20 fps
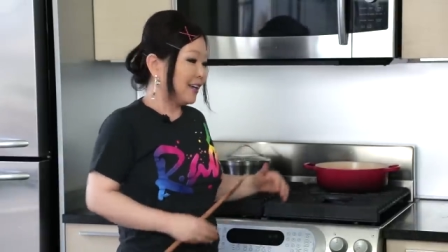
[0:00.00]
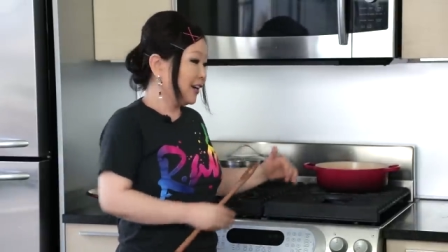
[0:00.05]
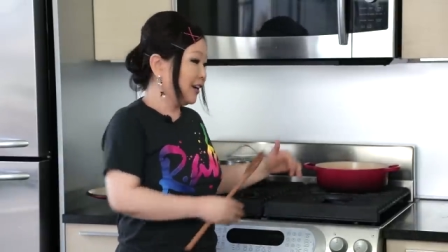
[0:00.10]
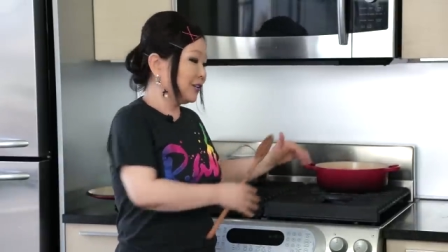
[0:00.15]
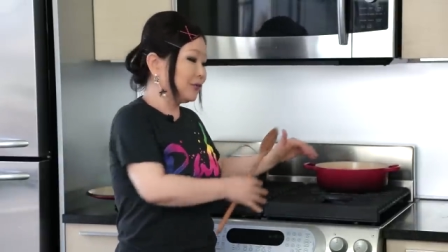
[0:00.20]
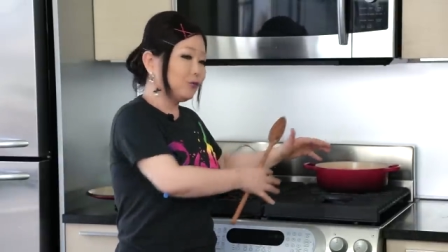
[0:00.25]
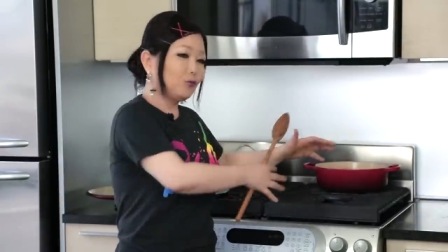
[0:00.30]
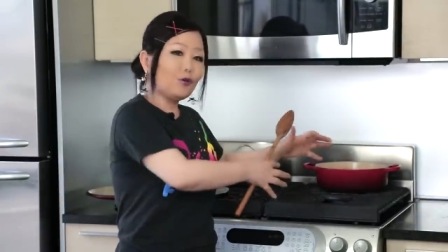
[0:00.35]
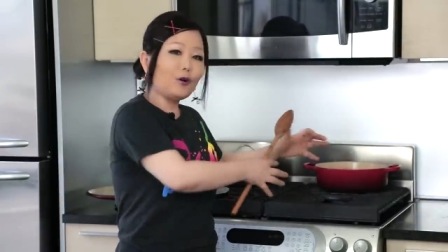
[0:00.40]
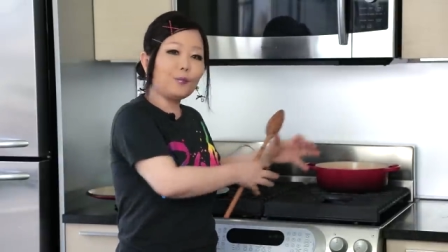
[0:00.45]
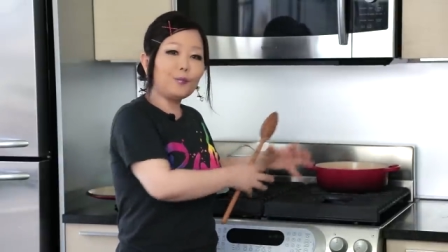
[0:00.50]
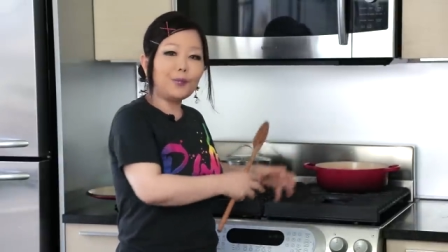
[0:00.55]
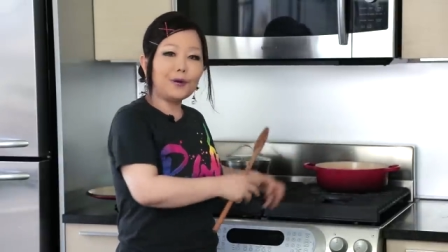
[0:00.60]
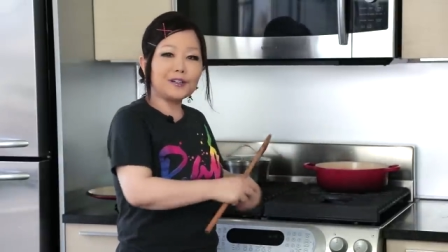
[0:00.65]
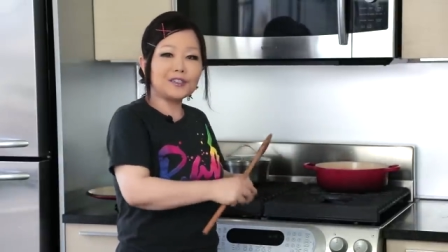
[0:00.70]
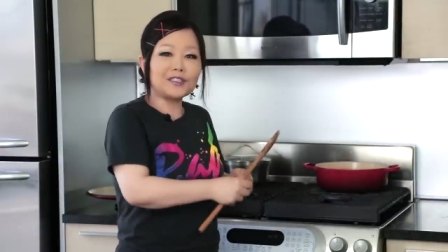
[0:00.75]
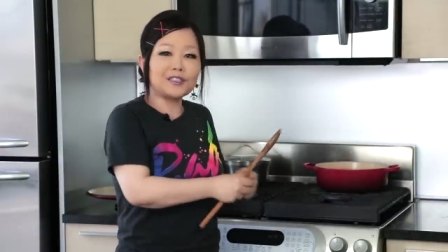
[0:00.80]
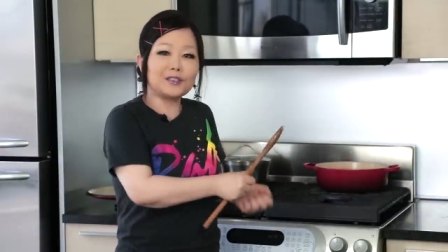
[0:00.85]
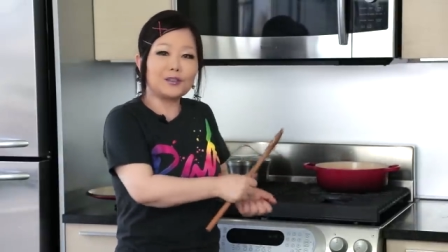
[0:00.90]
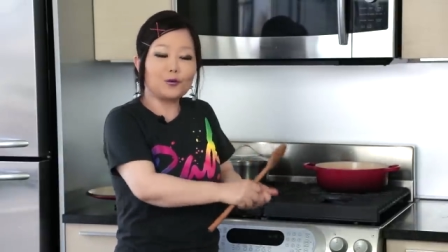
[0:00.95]
and one
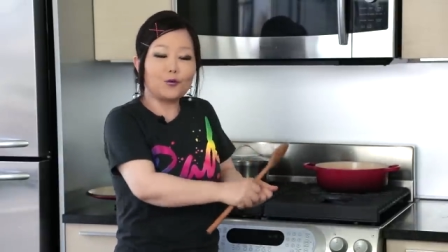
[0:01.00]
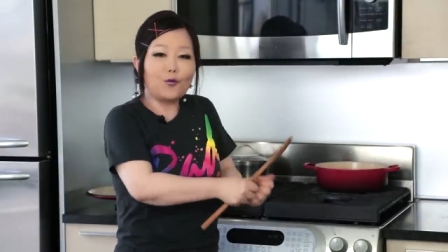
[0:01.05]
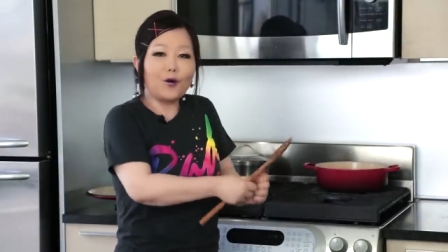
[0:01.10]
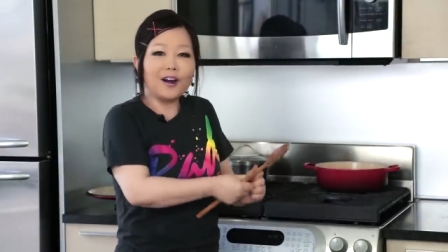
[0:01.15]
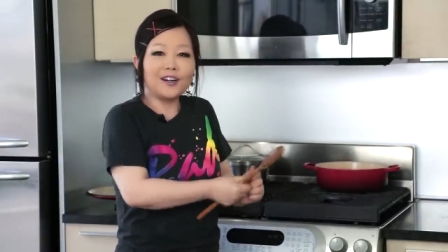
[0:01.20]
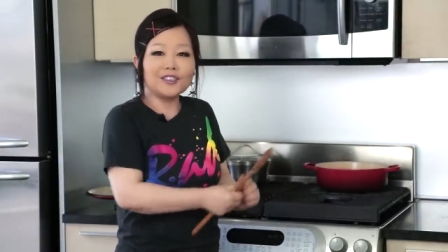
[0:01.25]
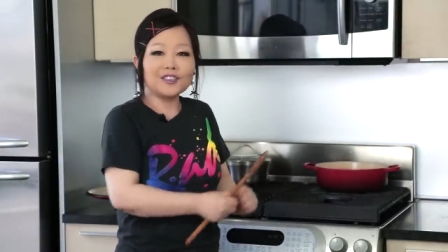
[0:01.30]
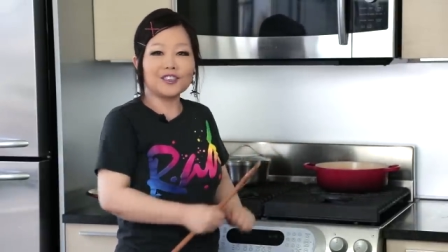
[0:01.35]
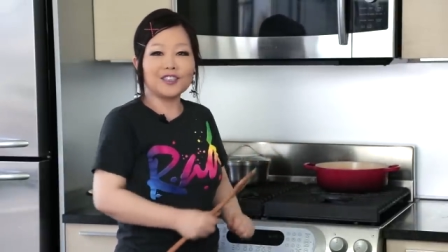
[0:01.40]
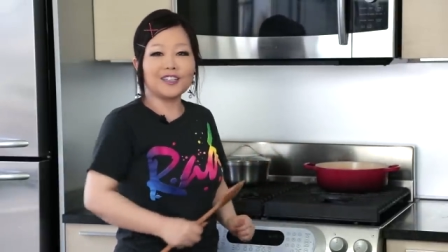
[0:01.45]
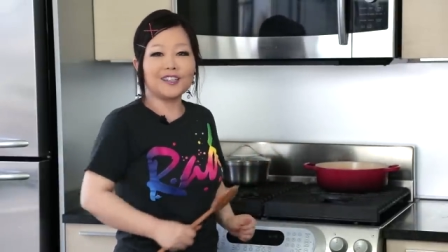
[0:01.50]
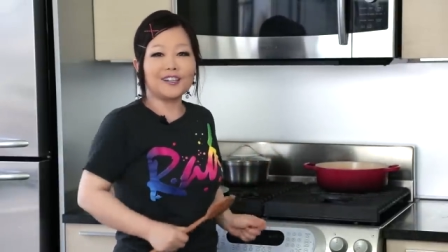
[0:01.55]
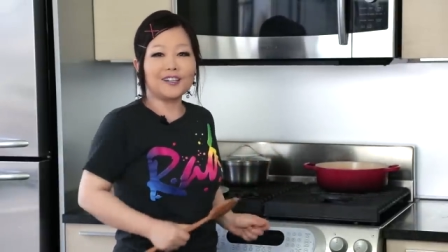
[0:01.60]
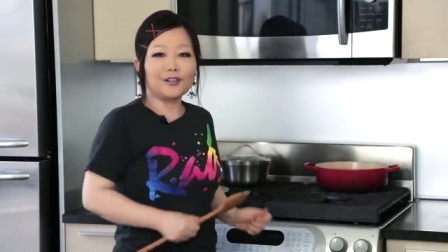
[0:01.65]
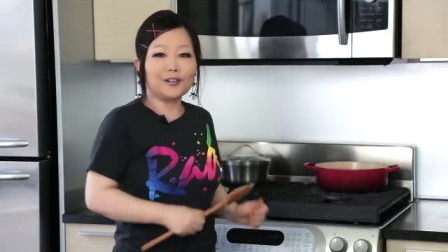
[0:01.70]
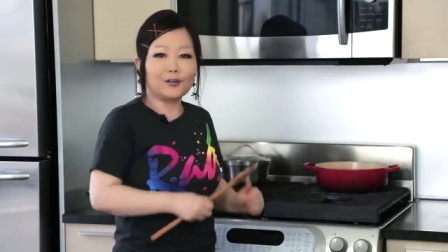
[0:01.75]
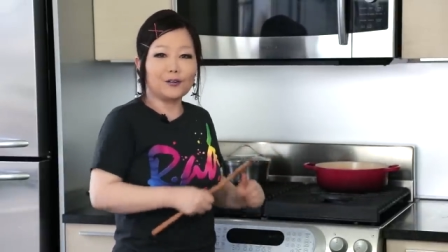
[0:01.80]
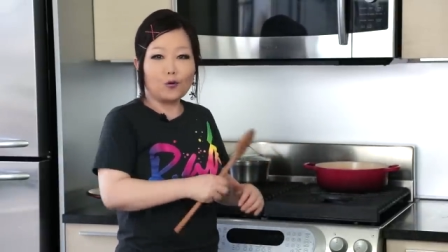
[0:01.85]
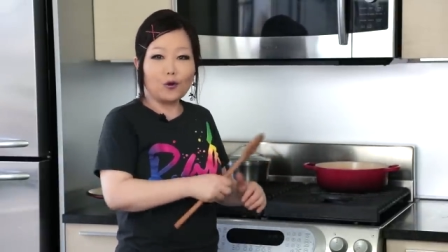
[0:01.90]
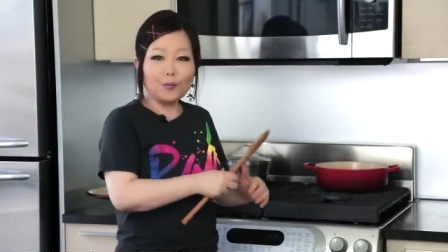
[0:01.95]
person is
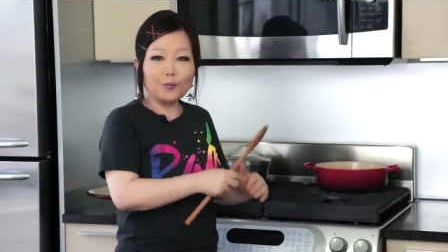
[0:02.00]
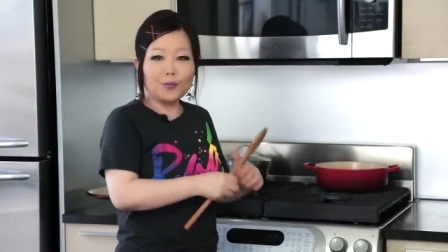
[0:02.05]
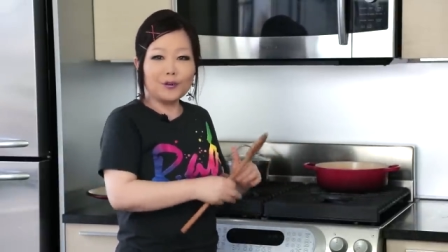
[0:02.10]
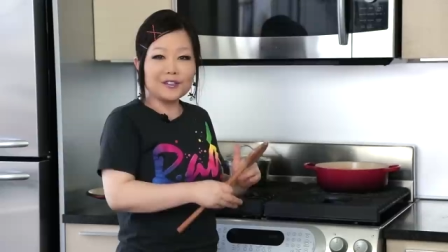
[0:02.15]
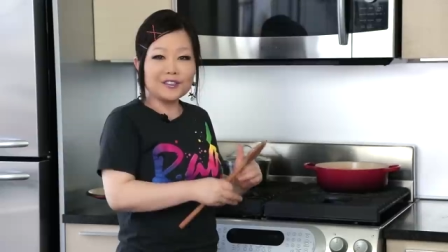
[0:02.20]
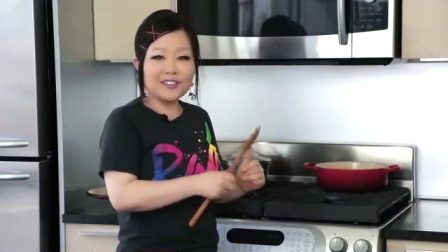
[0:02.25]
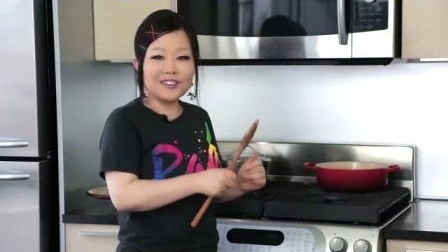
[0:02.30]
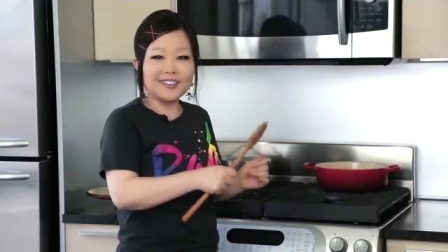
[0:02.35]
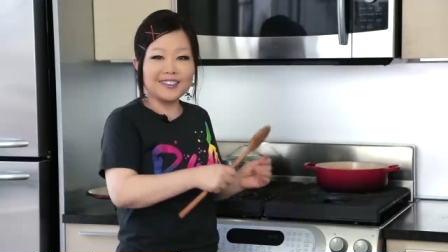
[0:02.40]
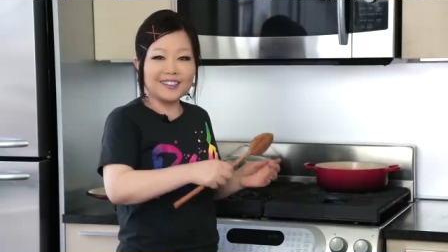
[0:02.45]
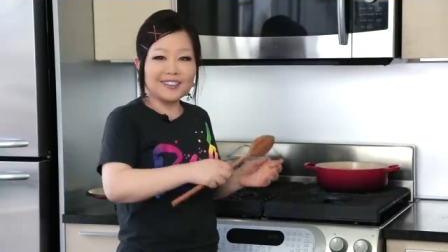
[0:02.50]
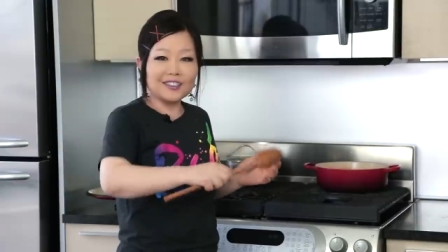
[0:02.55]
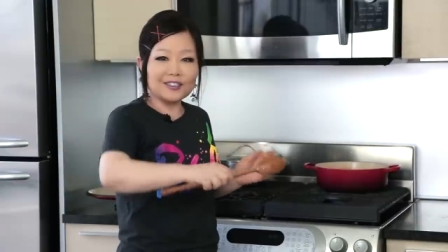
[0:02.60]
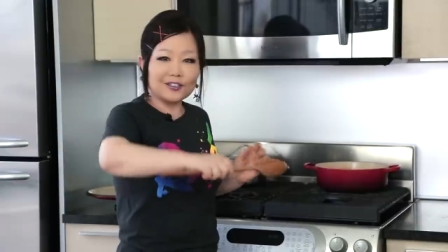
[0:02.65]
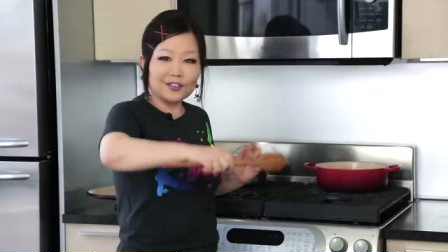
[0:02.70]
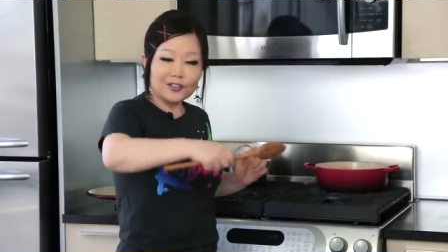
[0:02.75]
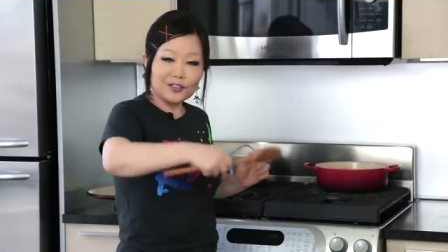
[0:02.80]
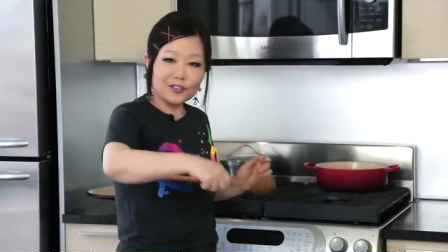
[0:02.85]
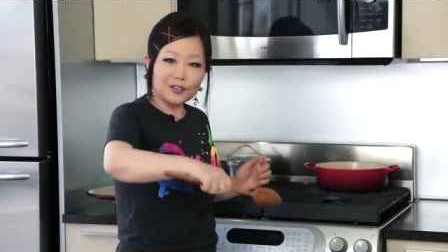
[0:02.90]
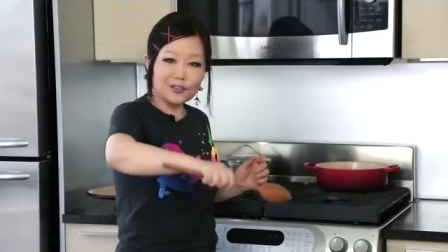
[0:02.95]
washing, one person is
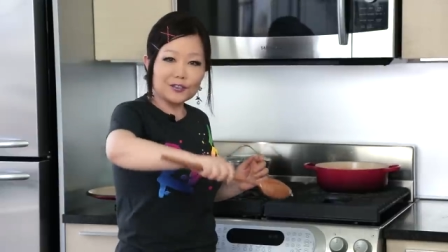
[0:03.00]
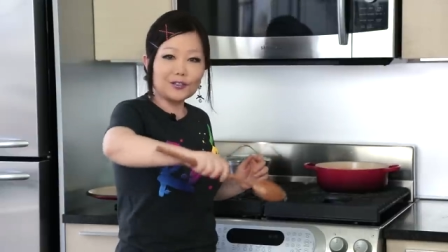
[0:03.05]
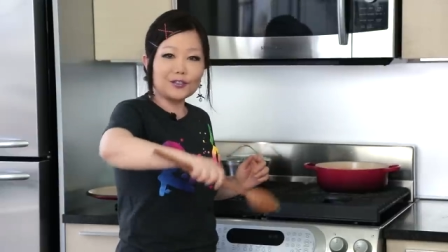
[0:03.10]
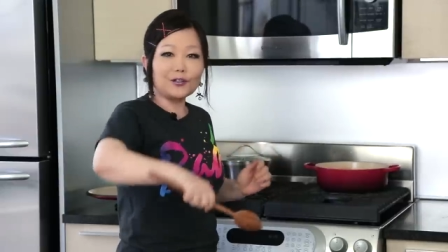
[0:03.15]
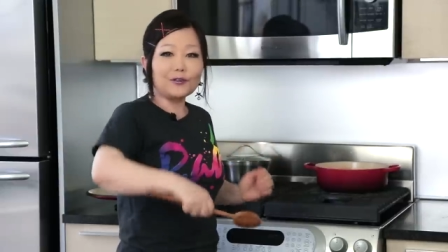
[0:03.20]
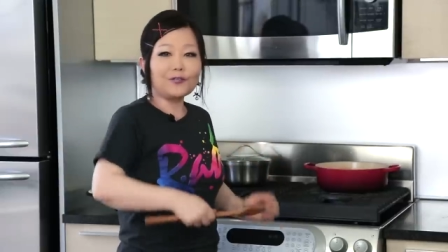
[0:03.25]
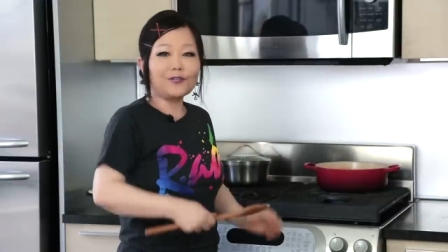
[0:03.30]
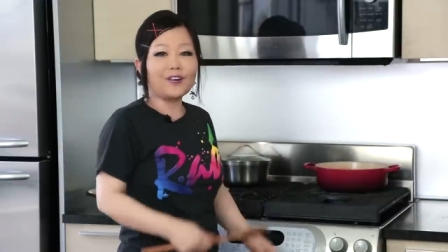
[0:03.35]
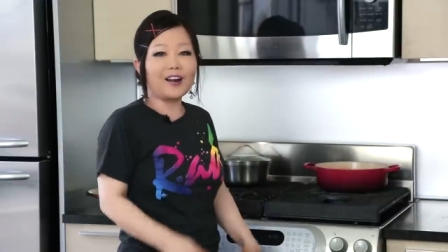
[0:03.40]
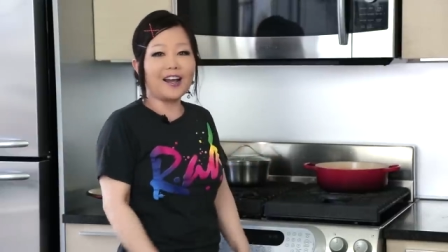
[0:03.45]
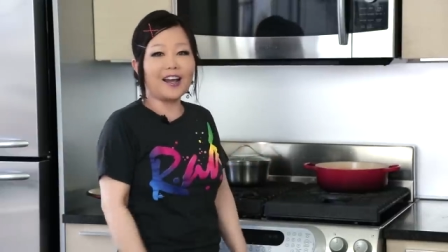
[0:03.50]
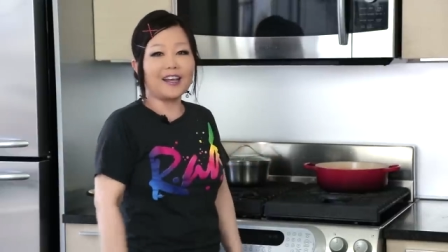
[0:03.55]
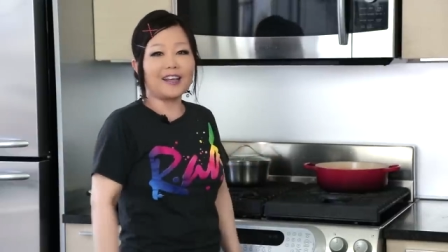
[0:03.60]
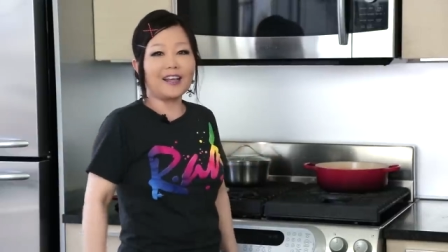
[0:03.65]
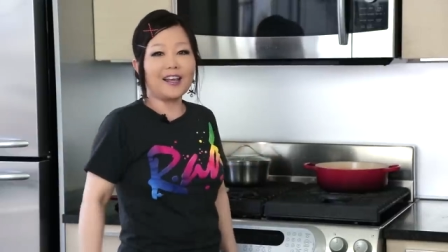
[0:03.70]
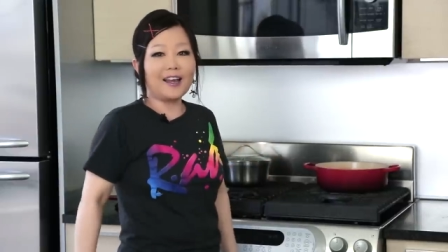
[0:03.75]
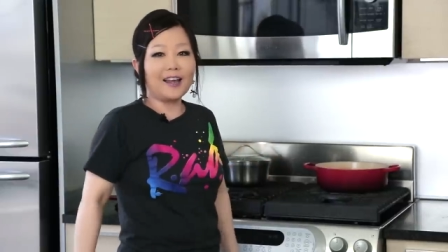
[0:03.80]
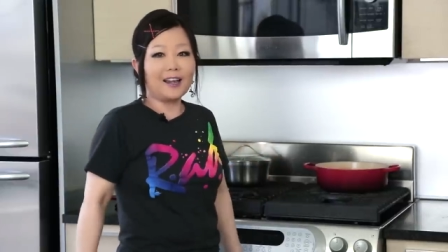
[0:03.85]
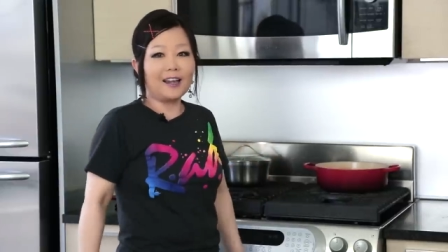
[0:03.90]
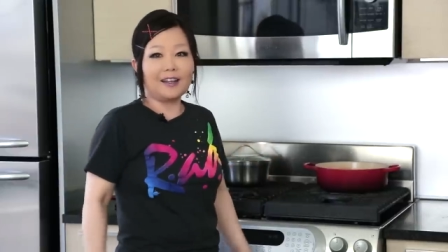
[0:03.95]
just stir fry,